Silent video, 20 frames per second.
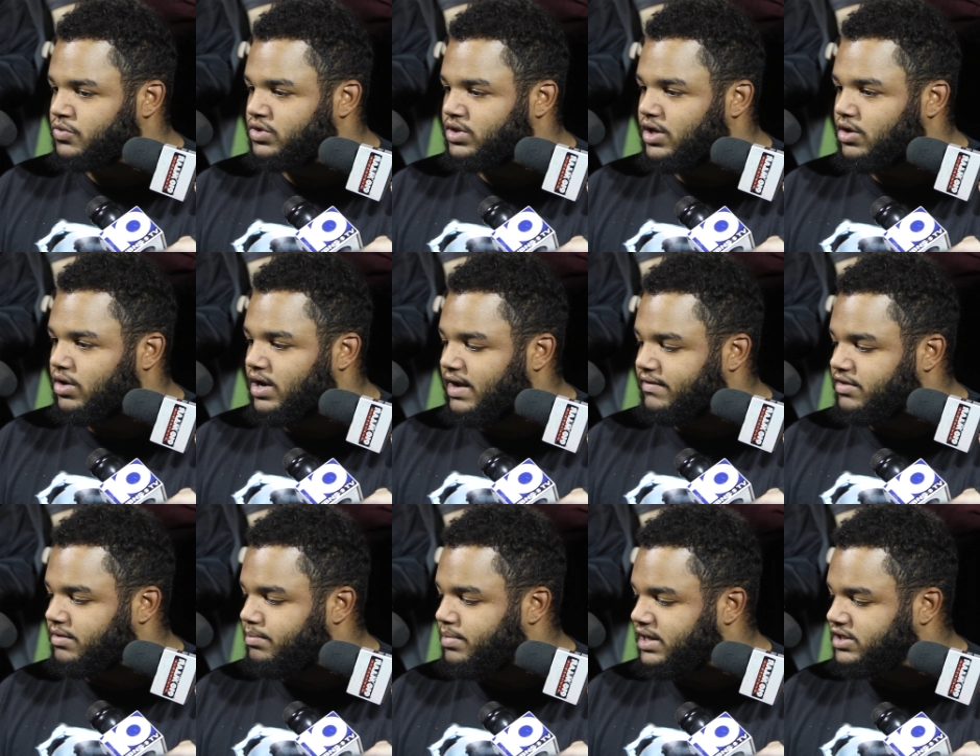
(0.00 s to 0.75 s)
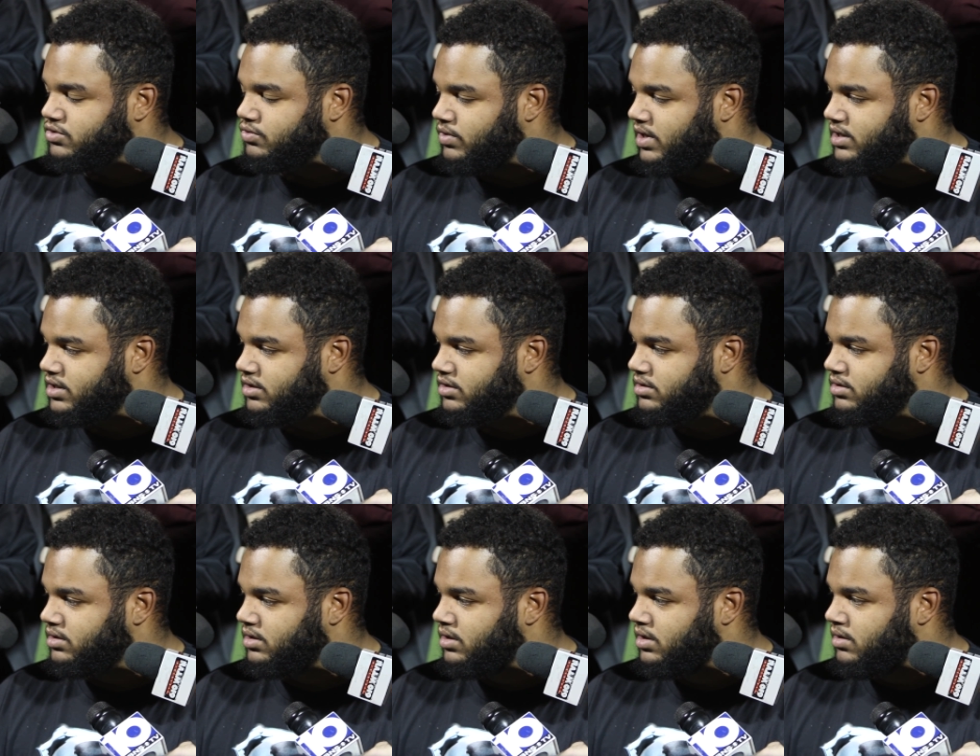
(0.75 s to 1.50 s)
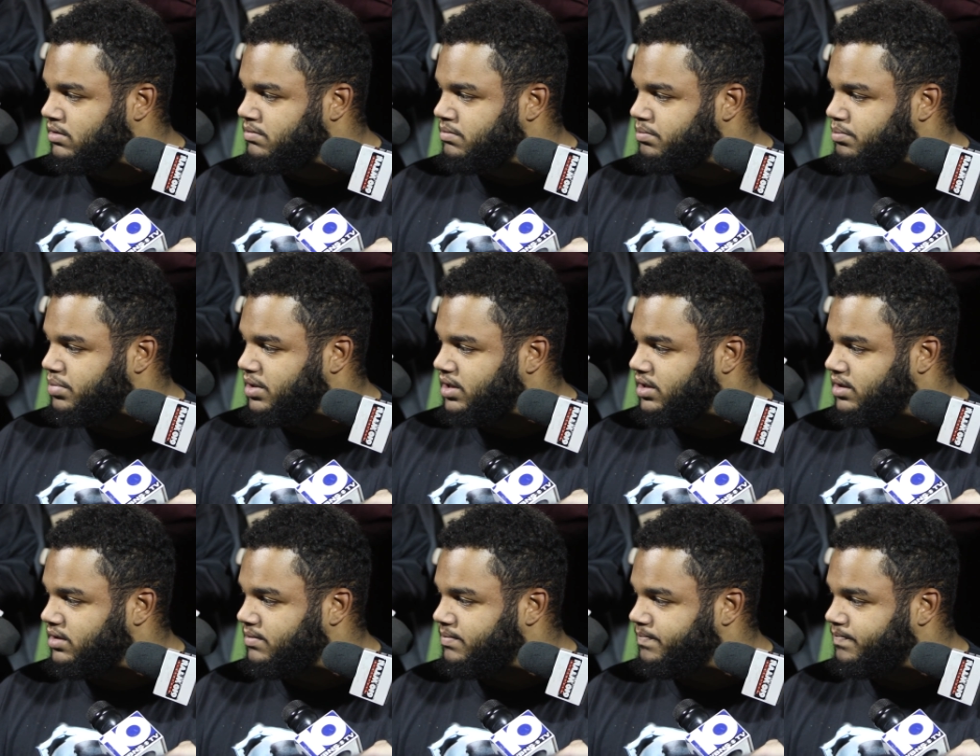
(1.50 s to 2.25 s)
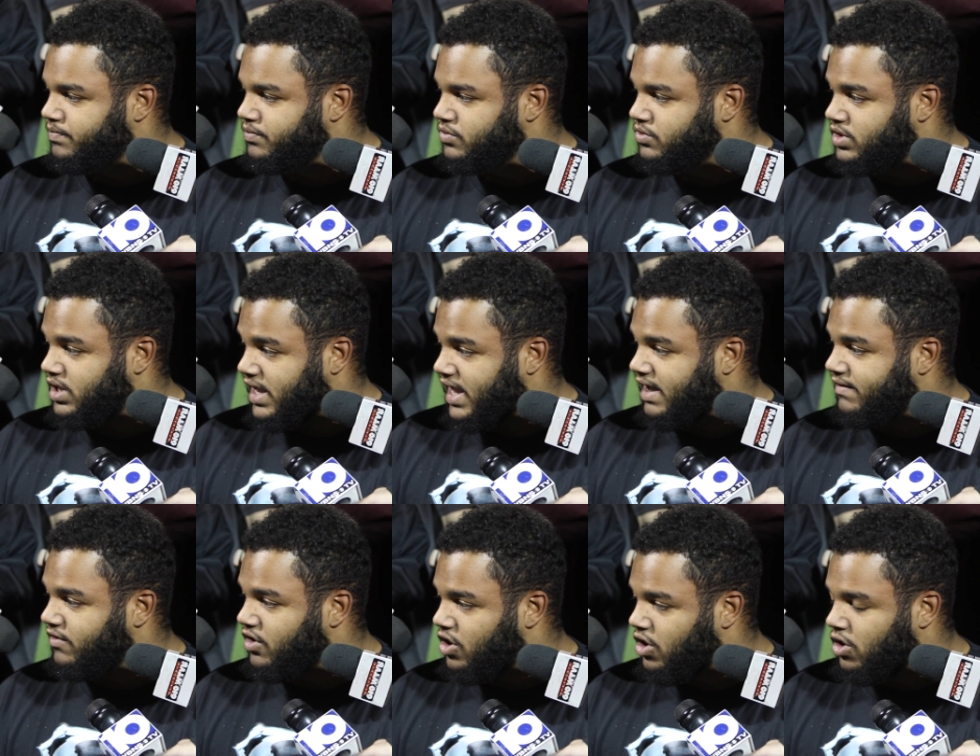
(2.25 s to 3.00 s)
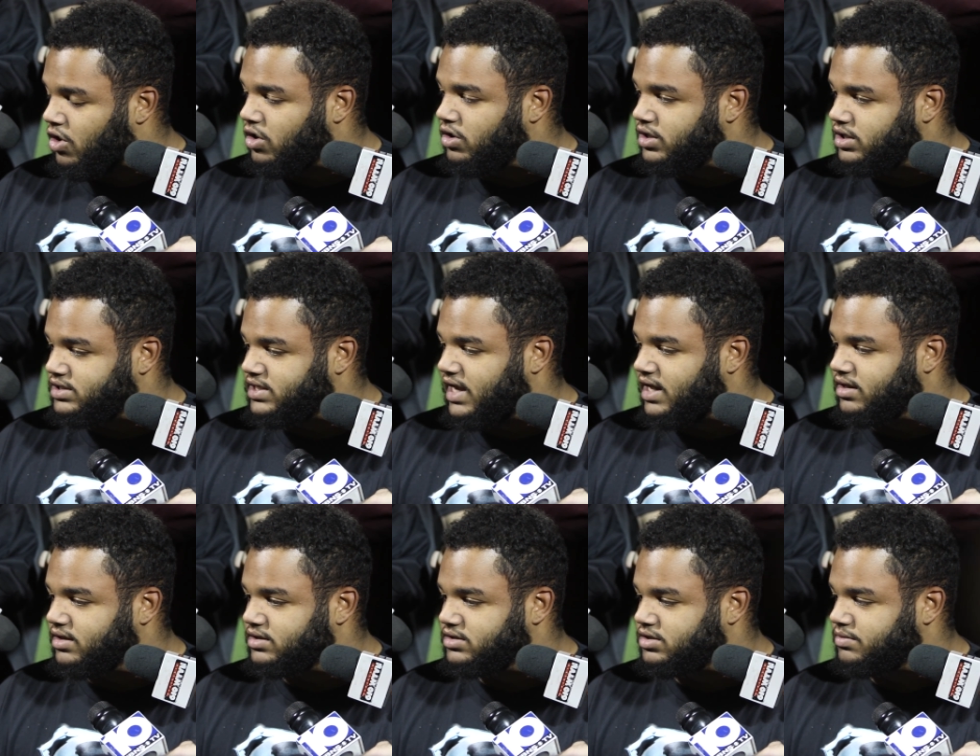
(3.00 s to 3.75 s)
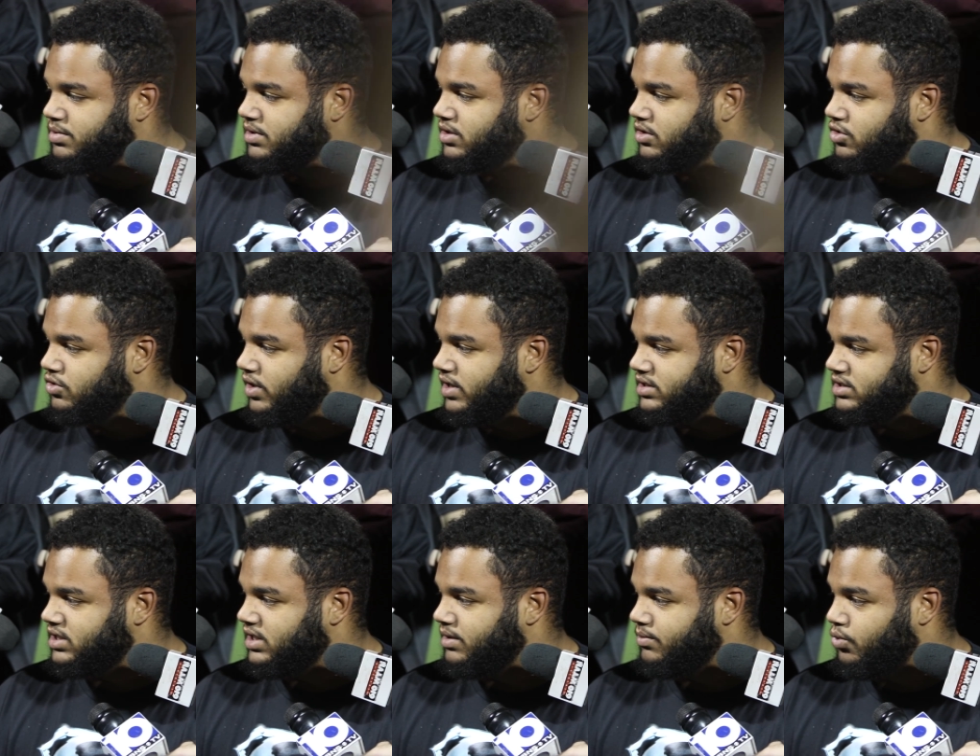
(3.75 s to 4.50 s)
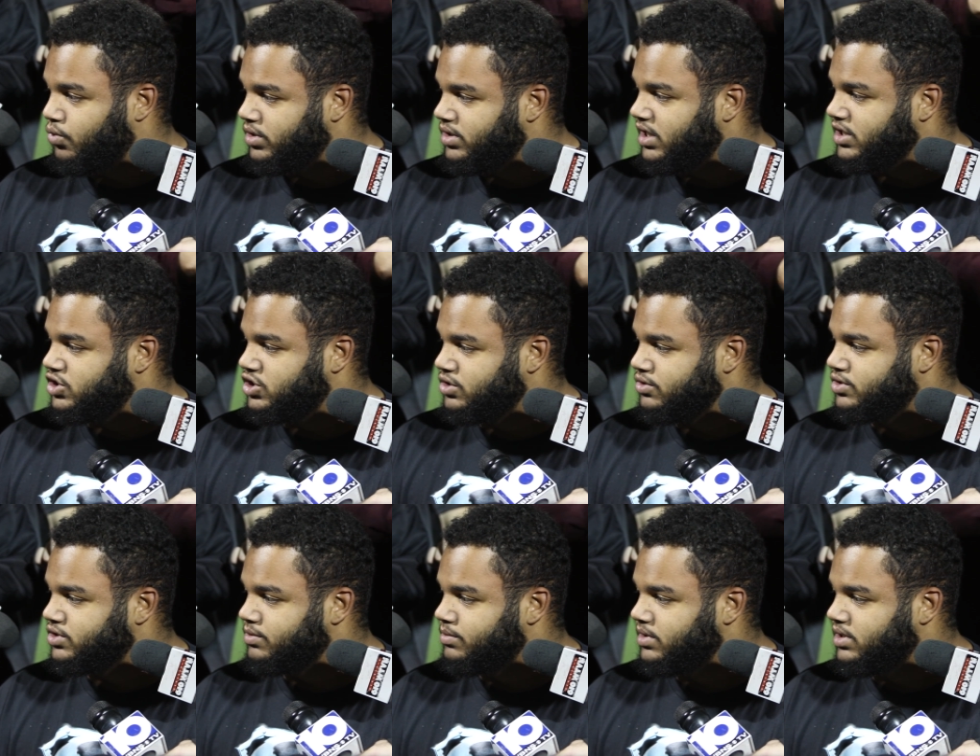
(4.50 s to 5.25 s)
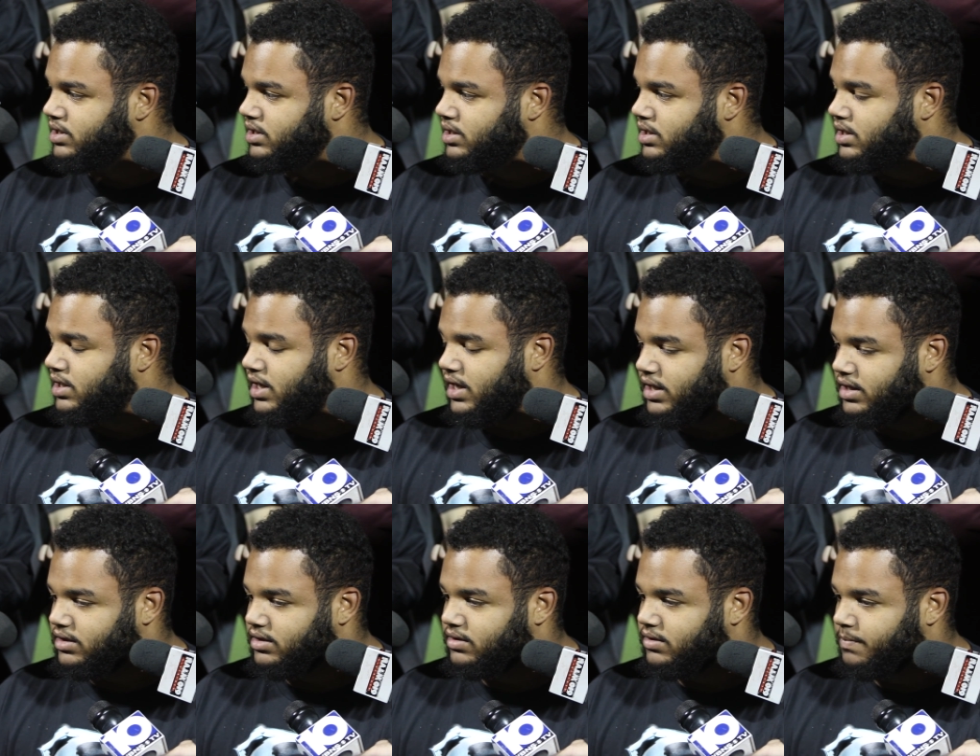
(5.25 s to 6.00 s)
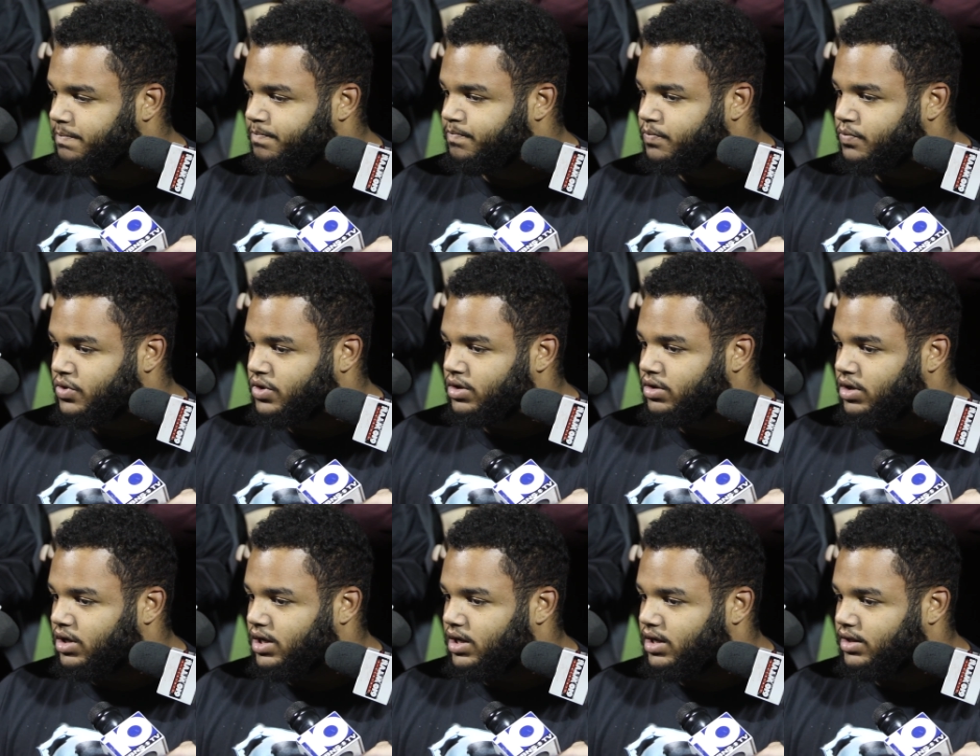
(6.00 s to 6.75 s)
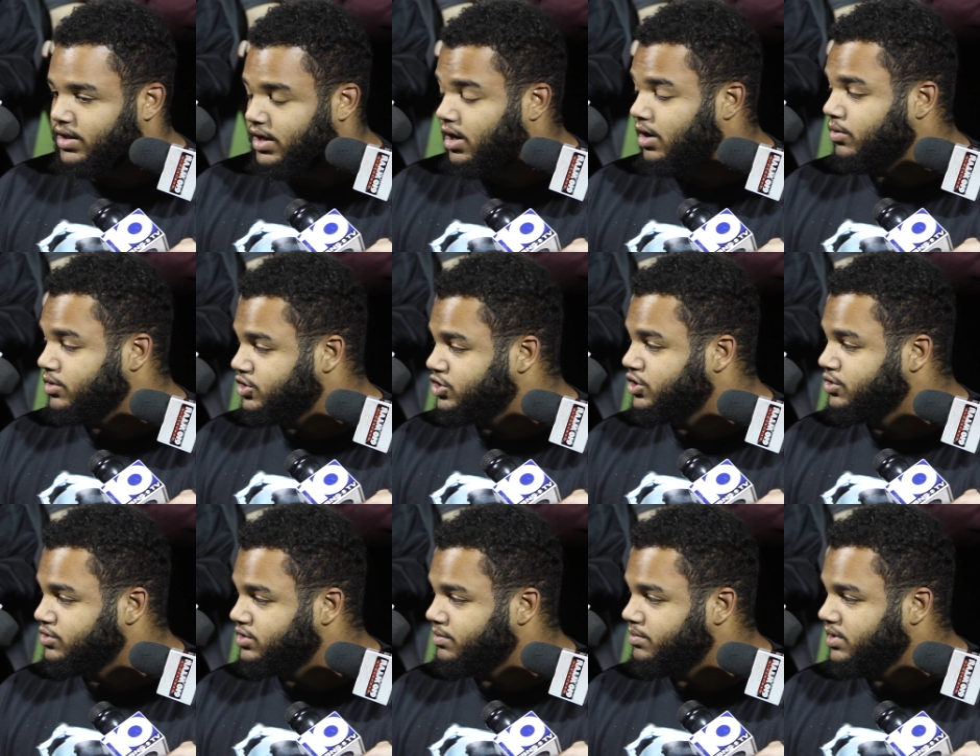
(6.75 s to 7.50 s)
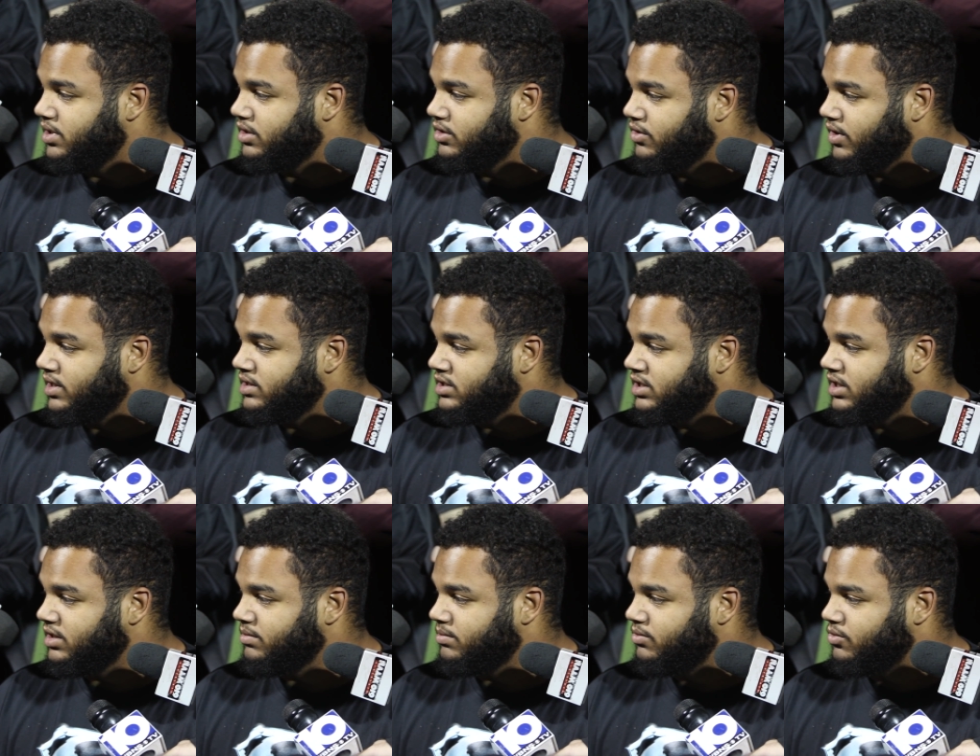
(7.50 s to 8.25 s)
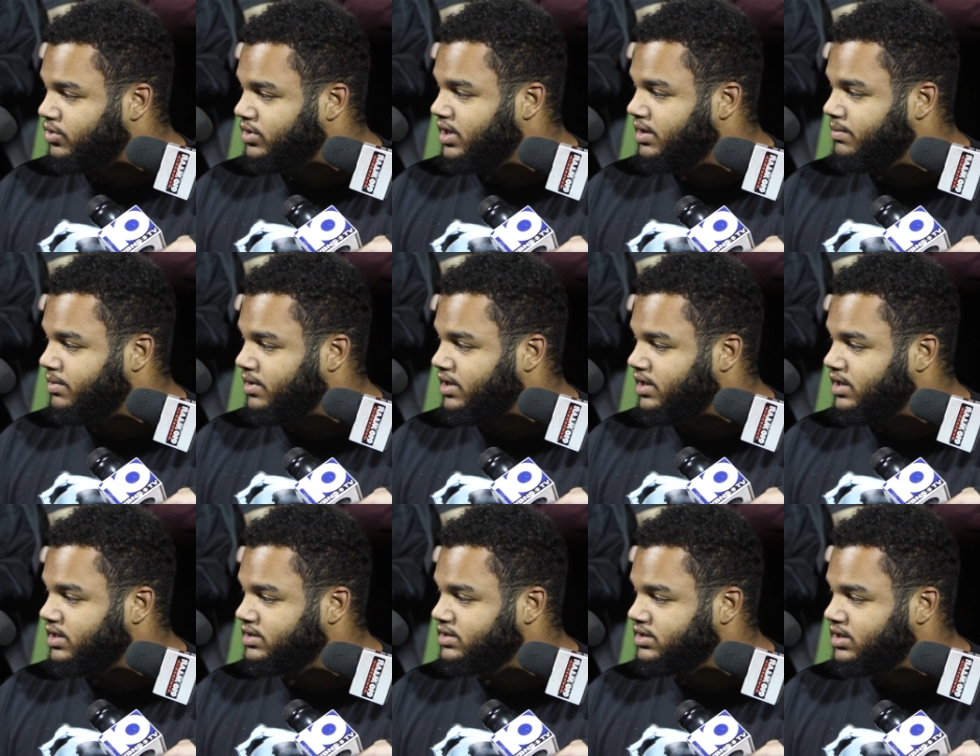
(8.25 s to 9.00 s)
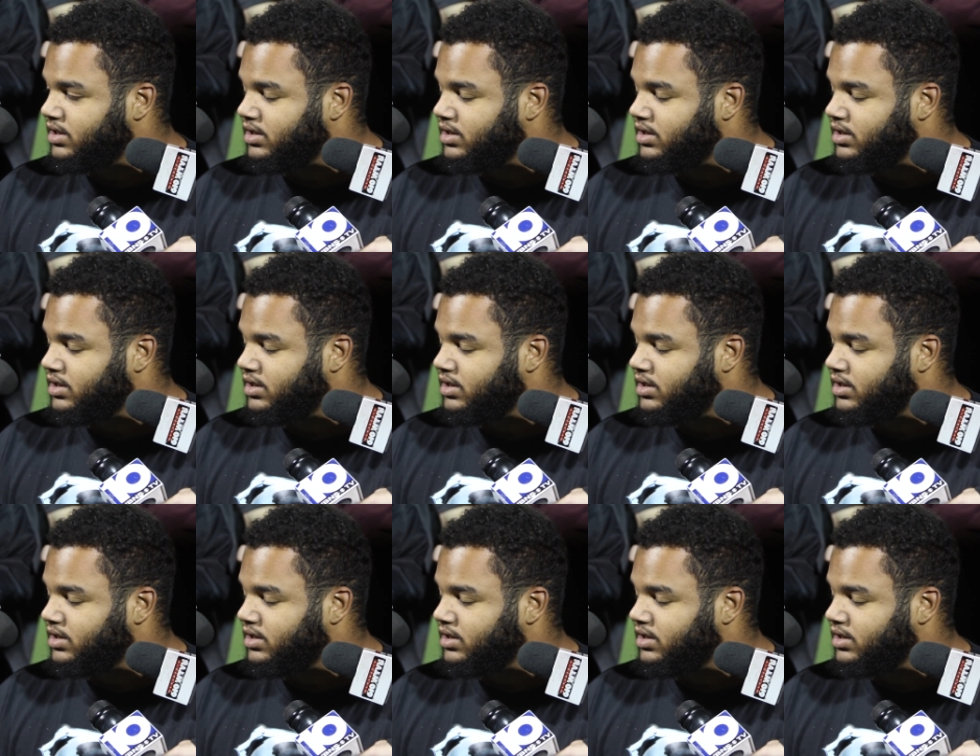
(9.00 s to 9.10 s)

they don't have the best record, but they have all of the talent to be a great team when they choose to be. And they always choose to be a great team when they play us.